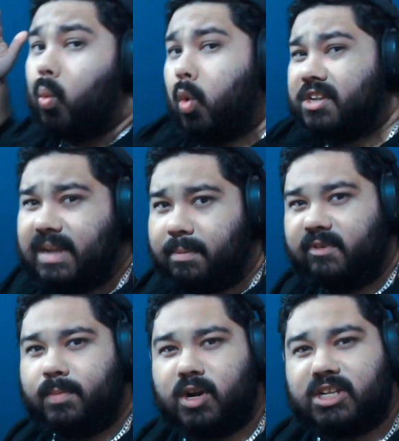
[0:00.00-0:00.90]
What is up,
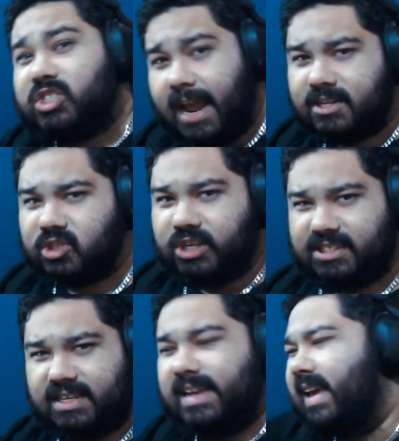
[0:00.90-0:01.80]
everybody? Jayden
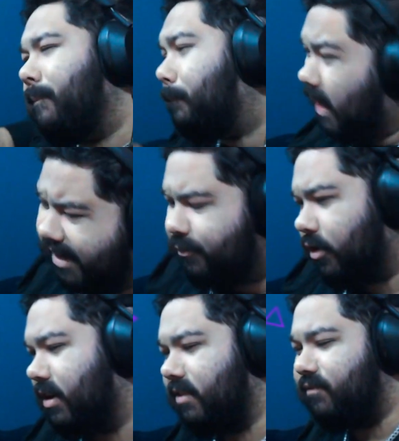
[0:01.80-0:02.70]
Jesse here, back for
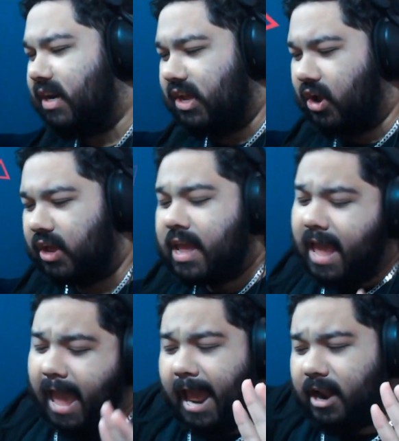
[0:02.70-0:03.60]
another video,
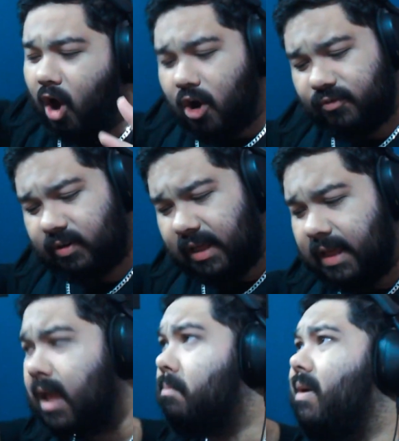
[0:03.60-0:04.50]
and hopefully
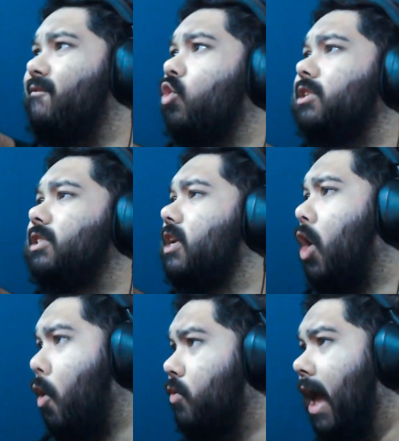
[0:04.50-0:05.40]
my voice can
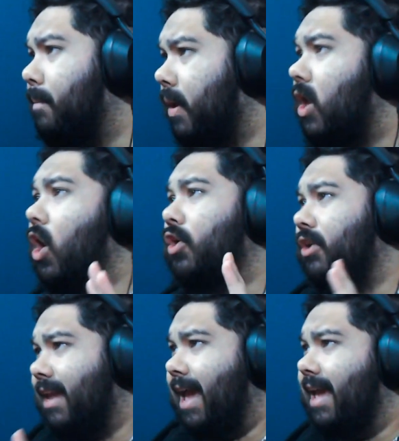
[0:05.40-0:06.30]
hold up.
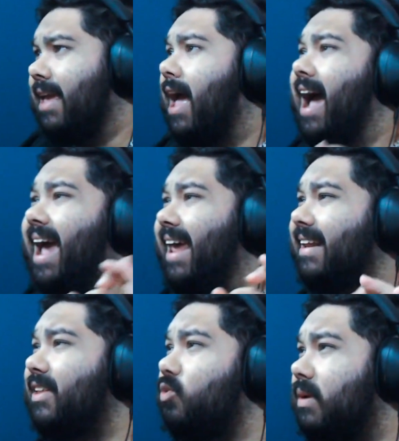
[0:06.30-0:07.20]
Okay, I had a
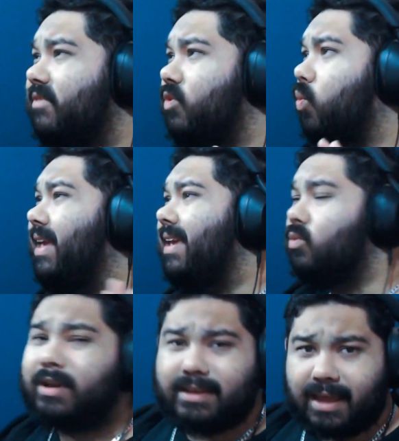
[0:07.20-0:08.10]
little bit of a weird
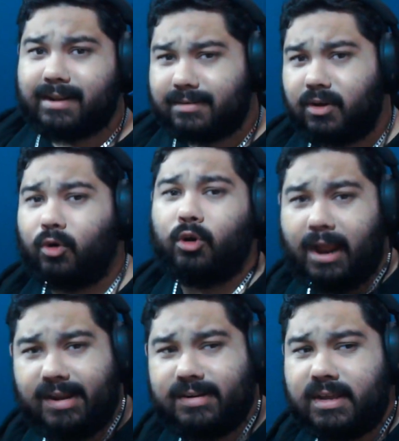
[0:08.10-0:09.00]
weekend. All
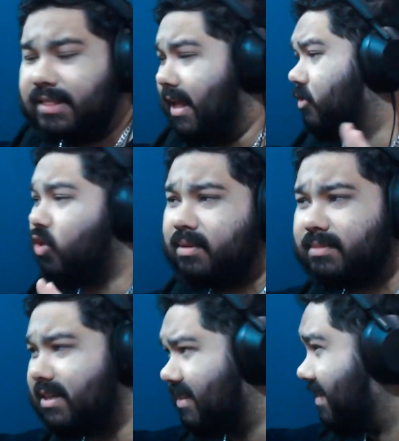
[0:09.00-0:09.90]
right, that's all I'm
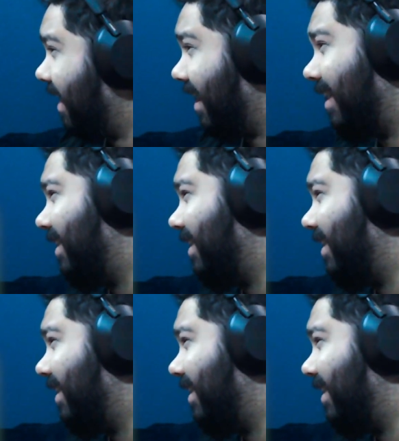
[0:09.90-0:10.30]
gonna say.